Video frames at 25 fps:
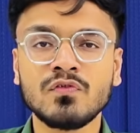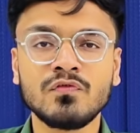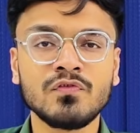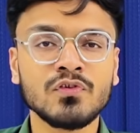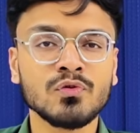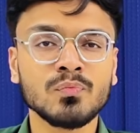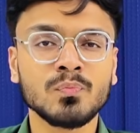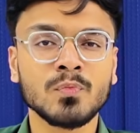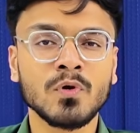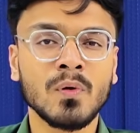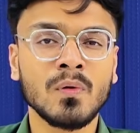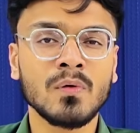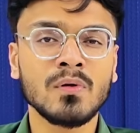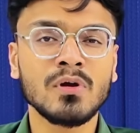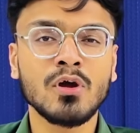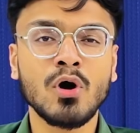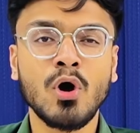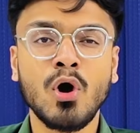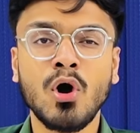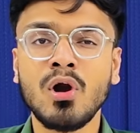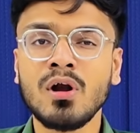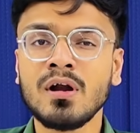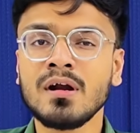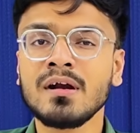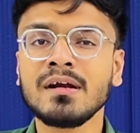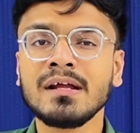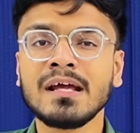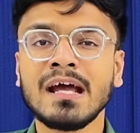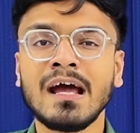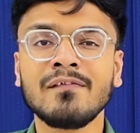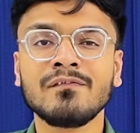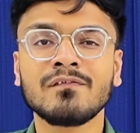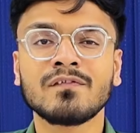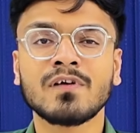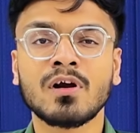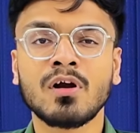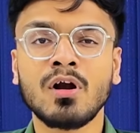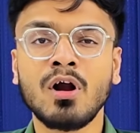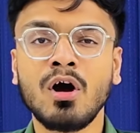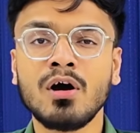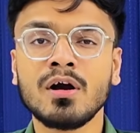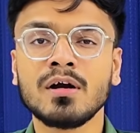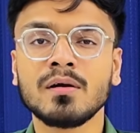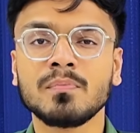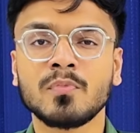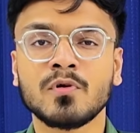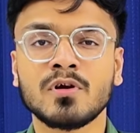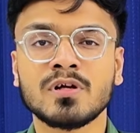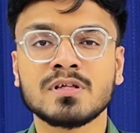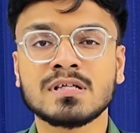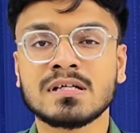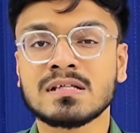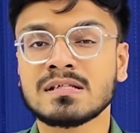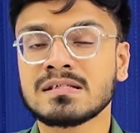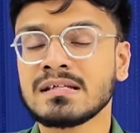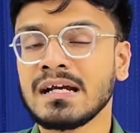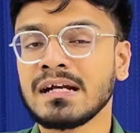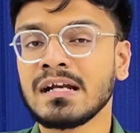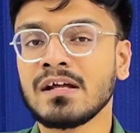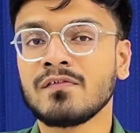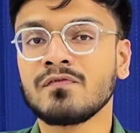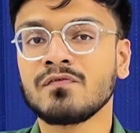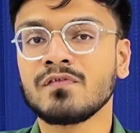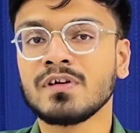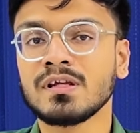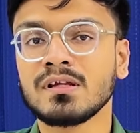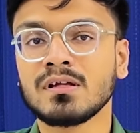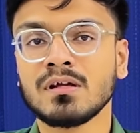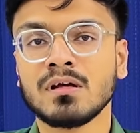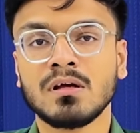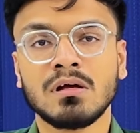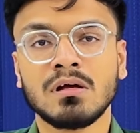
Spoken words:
of you probably already have Claude projects set up with